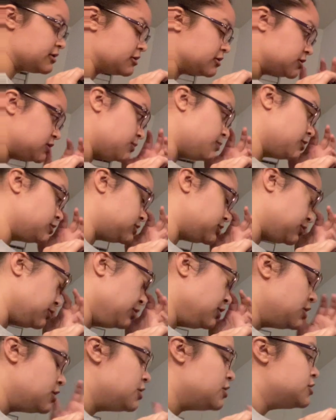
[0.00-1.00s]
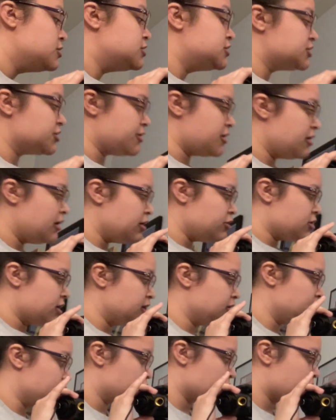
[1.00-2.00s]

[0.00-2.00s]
they're supposed to. So here I tried to